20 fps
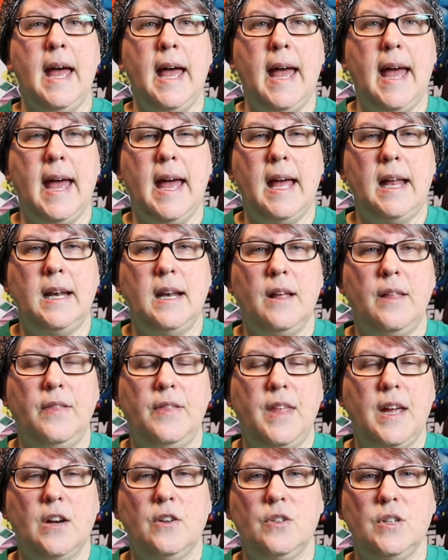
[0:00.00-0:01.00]
And
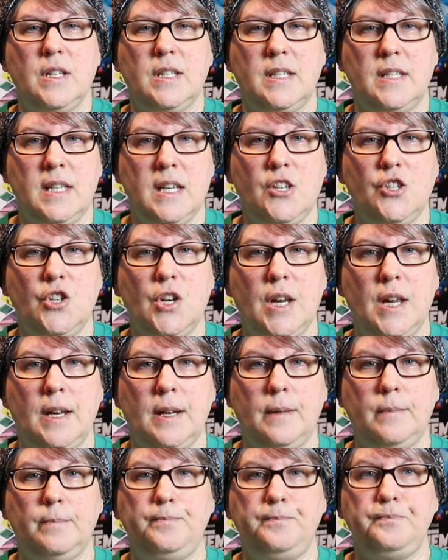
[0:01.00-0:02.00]
their
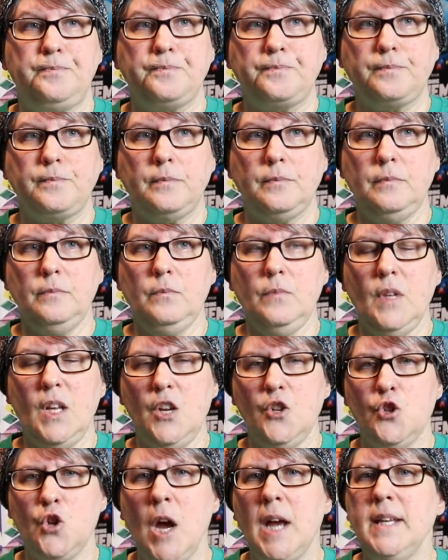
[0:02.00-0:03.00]
decision
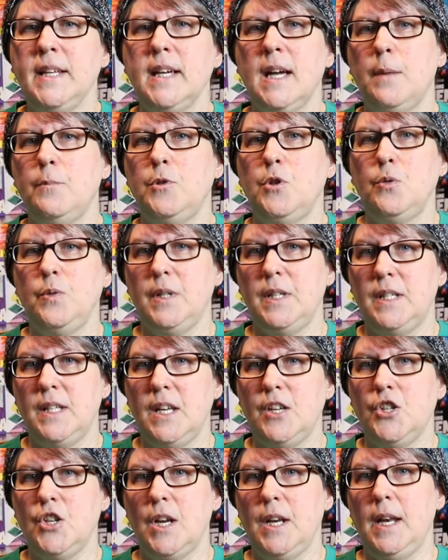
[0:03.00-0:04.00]
trying to come to a
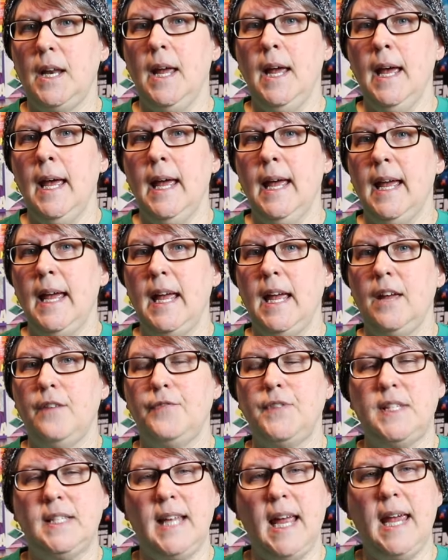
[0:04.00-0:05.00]
decision if
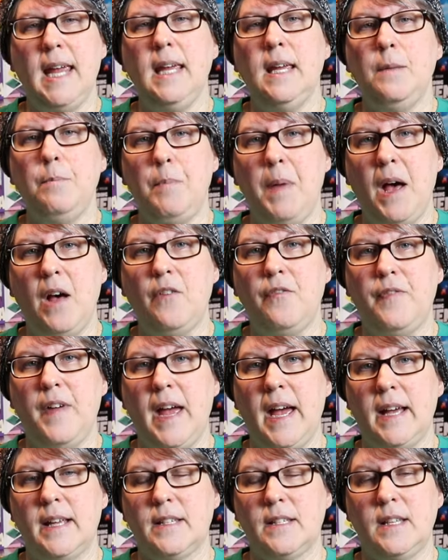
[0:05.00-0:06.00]
staying in
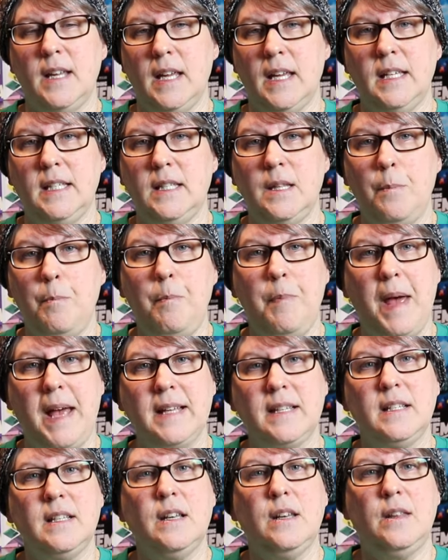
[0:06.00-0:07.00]
Belfast is the
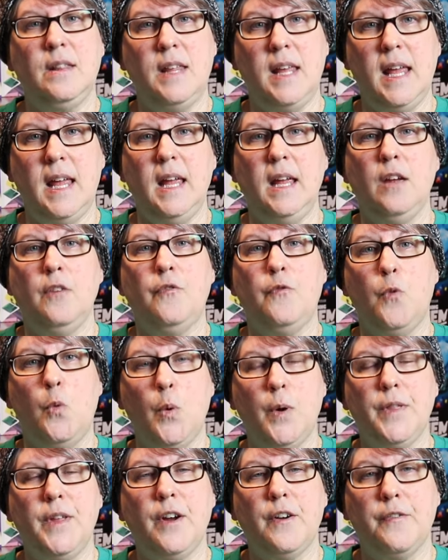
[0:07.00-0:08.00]
best thing
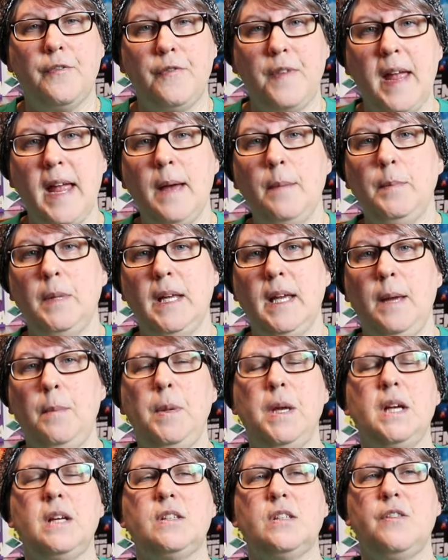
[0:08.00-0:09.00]
for their family
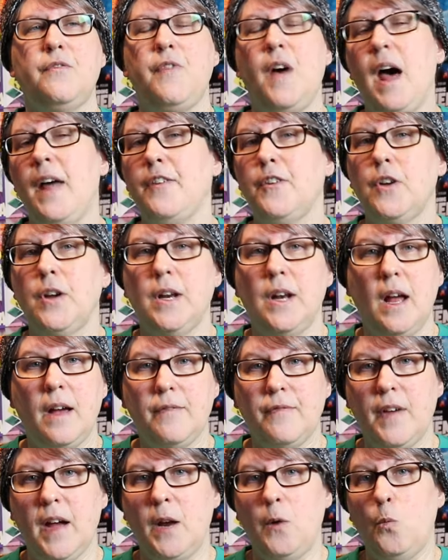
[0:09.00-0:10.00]
because the father
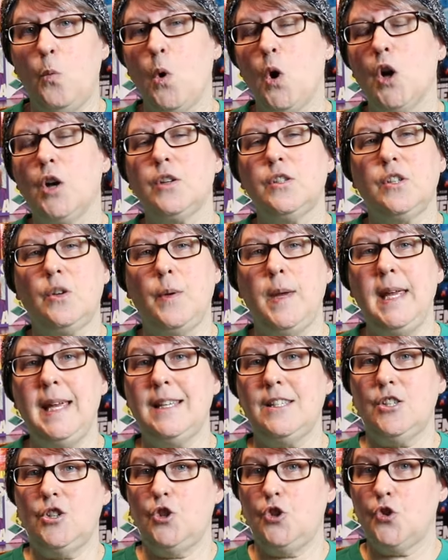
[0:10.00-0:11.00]
cannot find work, so he
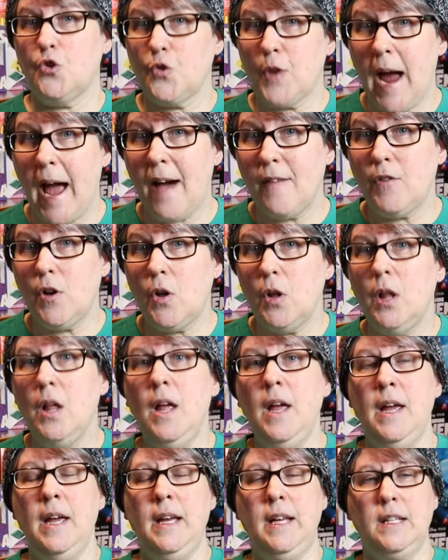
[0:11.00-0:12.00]
has to travel
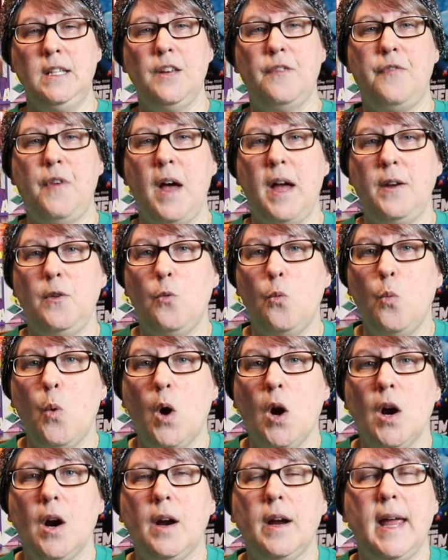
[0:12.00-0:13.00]
to find
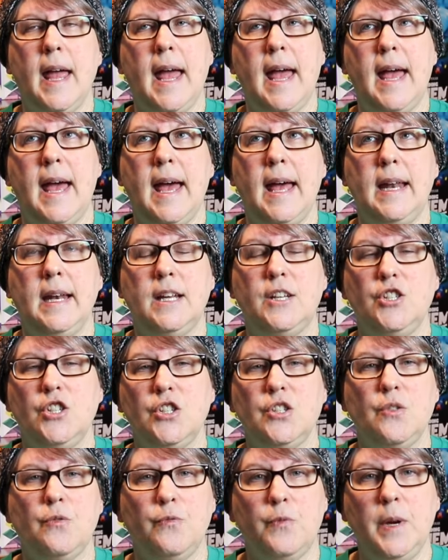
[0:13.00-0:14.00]
work, and it's
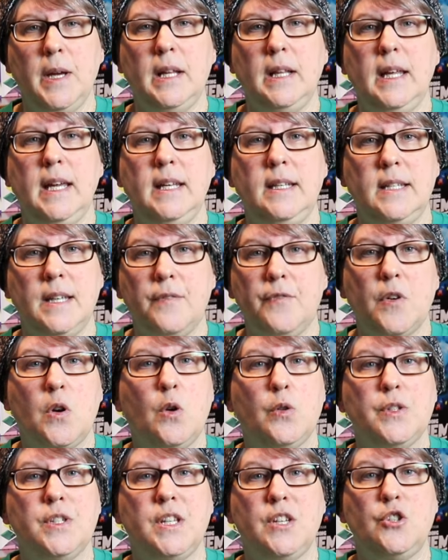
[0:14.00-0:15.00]
just a really
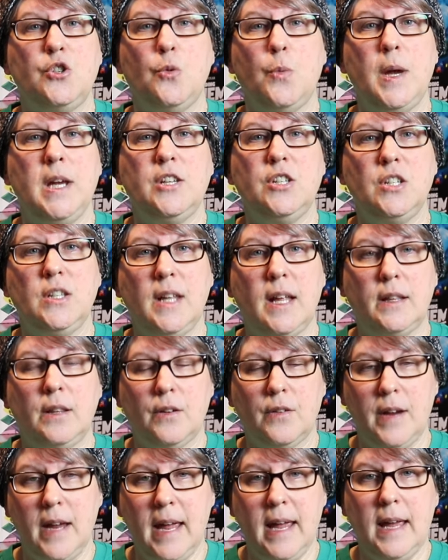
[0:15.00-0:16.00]
difficult situation that
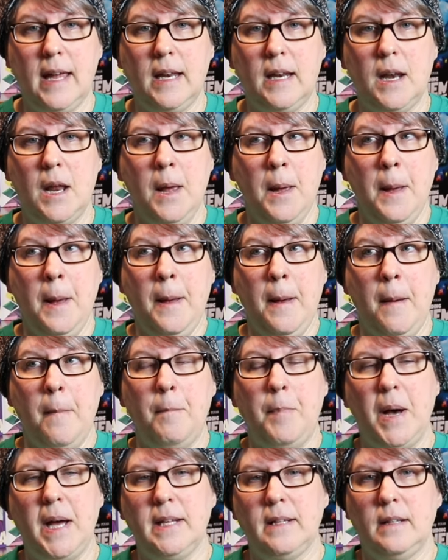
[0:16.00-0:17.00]
they're in.
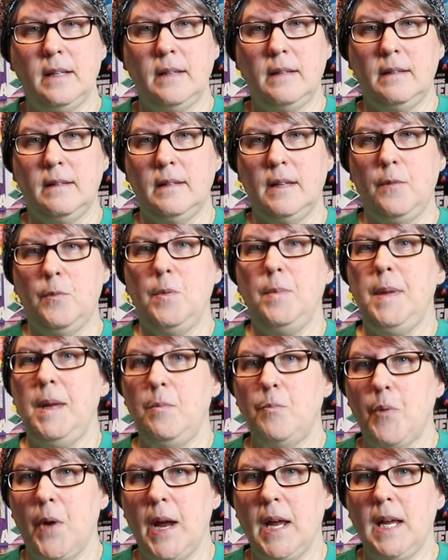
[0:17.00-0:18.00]
But it would mean
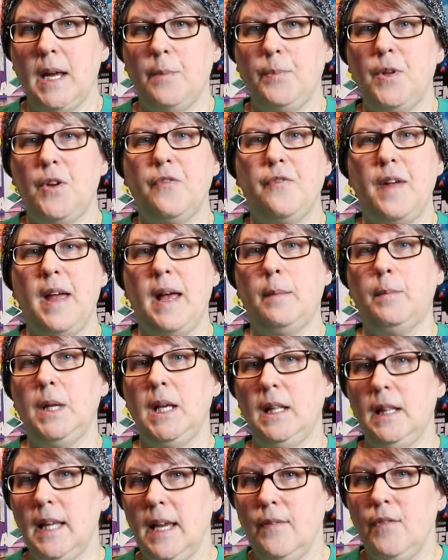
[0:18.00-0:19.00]
breaking up their
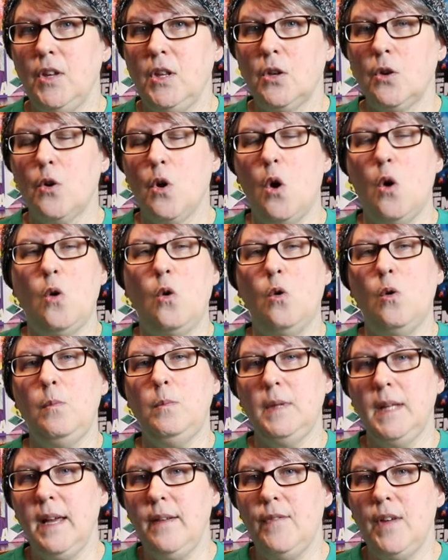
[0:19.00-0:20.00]
family, leaving their
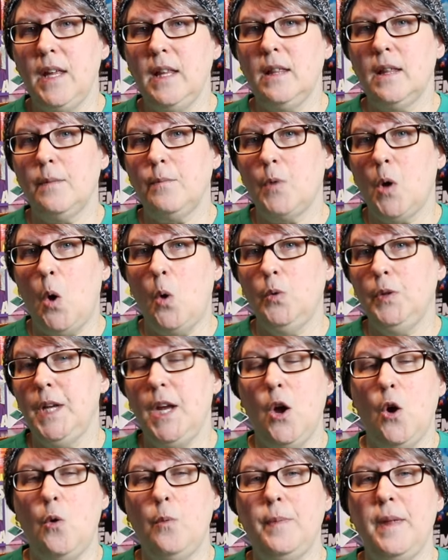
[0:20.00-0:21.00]
home, leaving the only
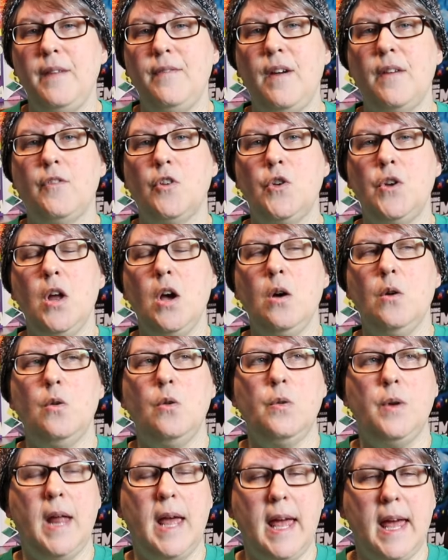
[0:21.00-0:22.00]
home they've ever
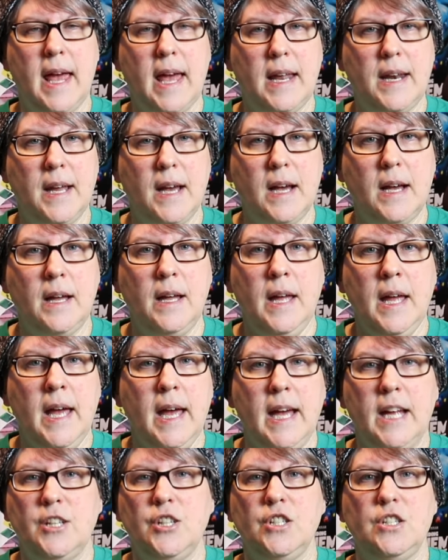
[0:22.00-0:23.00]
known. And uh,
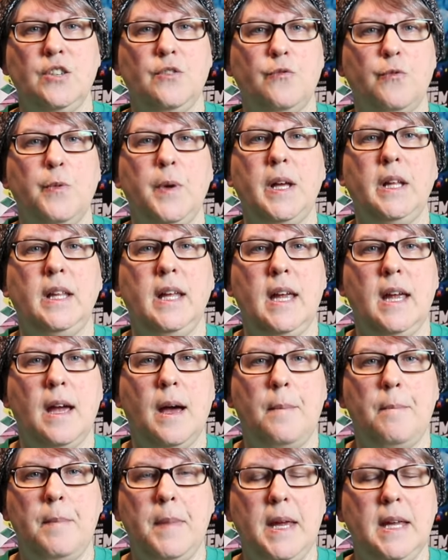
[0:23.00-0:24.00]
it's just a really
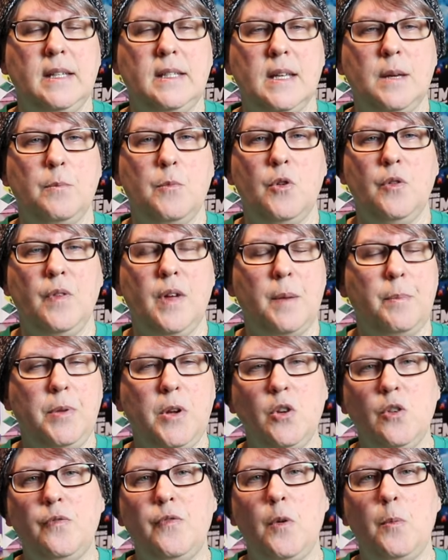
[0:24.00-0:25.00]
amazing movie, a
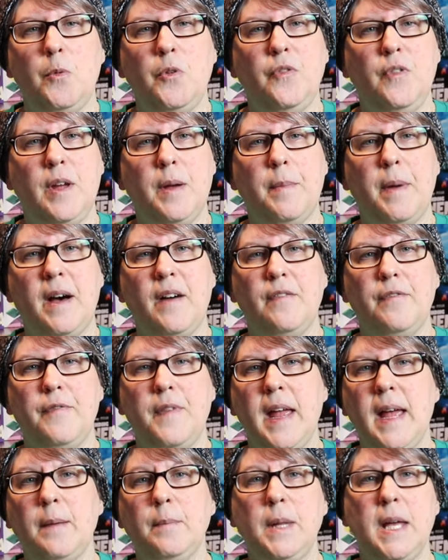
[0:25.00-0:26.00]
beautiful movie about
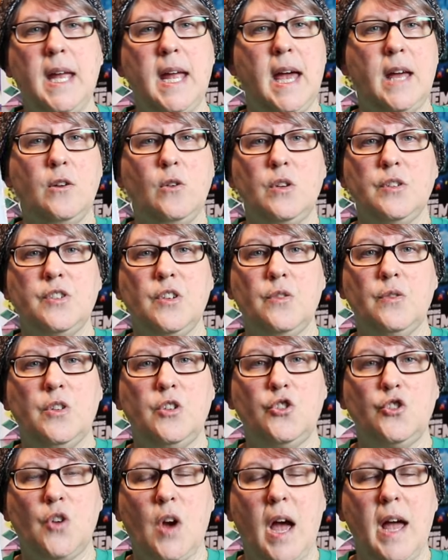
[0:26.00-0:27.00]
family and also the
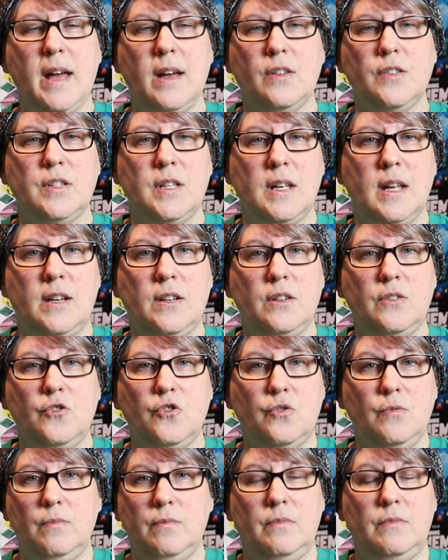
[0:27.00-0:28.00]
trials and
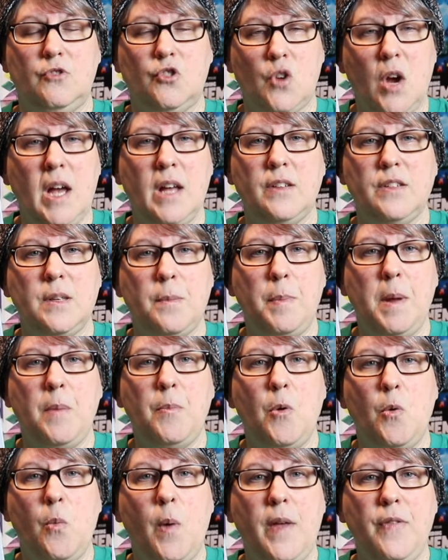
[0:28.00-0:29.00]
trials that
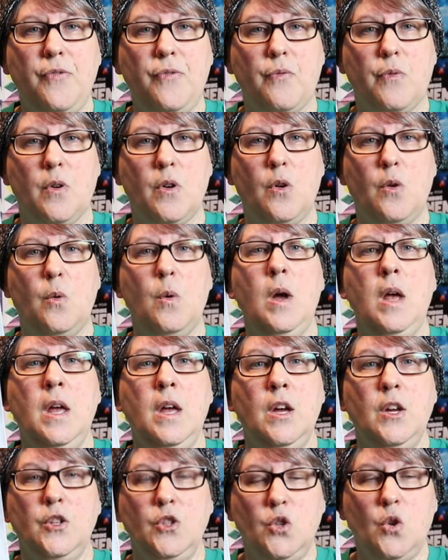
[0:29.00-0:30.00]
people went through
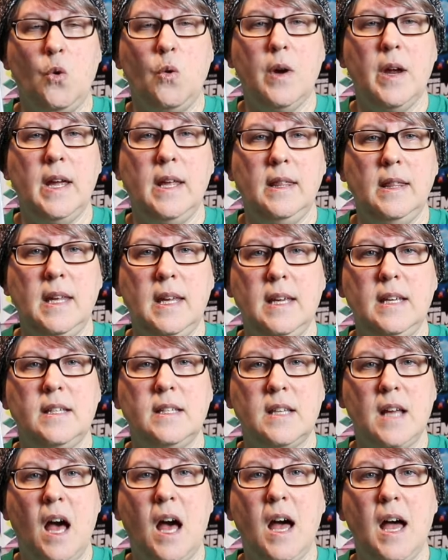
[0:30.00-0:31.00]
during these
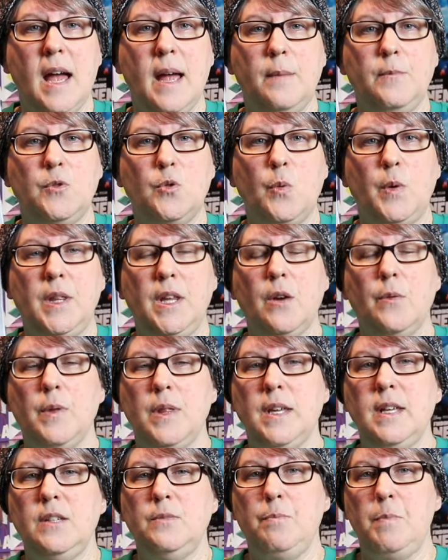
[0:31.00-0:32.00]
times when there were
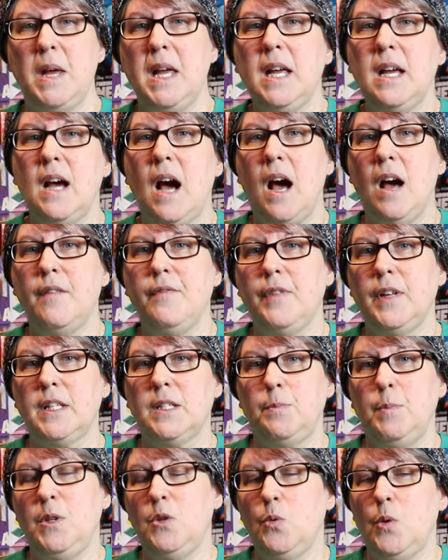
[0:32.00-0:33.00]
these big
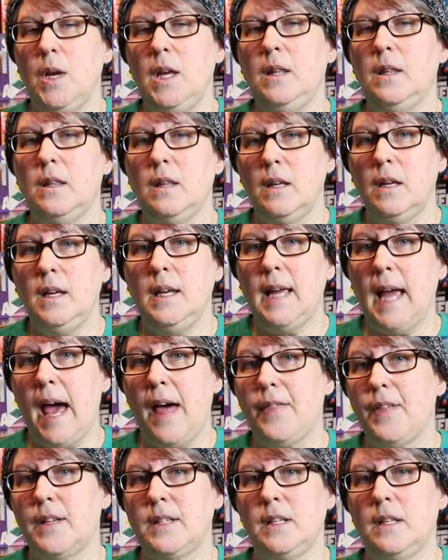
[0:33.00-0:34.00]
conflicts between the
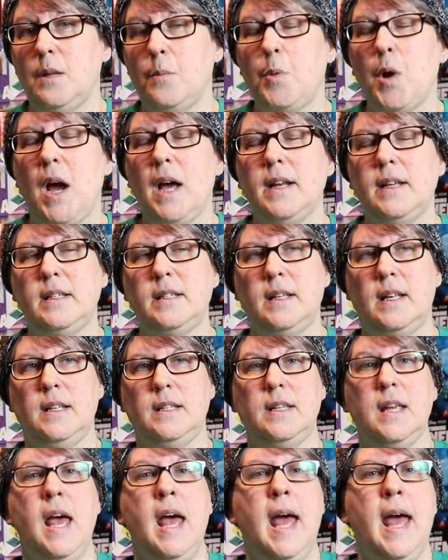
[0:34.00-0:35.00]
Catholics and the
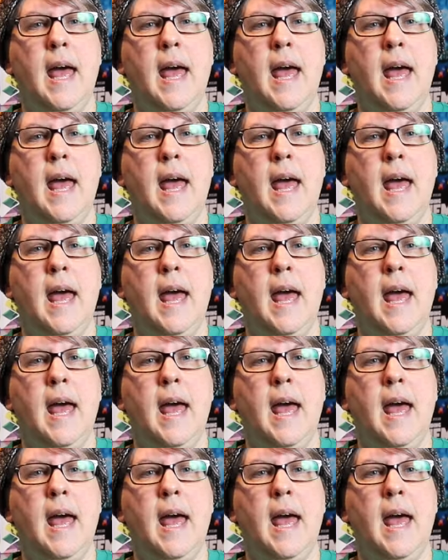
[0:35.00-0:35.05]
Protestants.